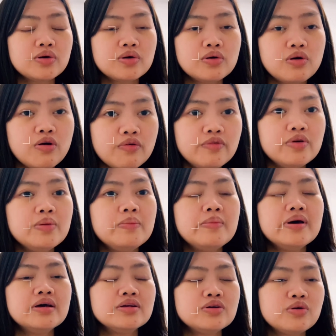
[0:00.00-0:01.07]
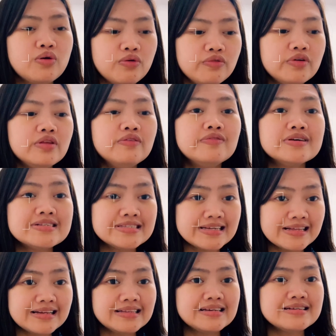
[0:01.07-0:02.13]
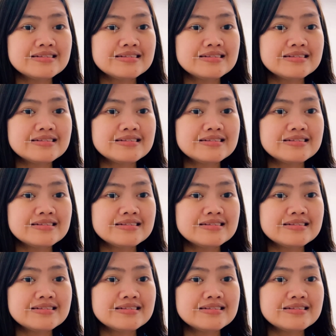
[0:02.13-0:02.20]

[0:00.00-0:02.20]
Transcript: government COVID facility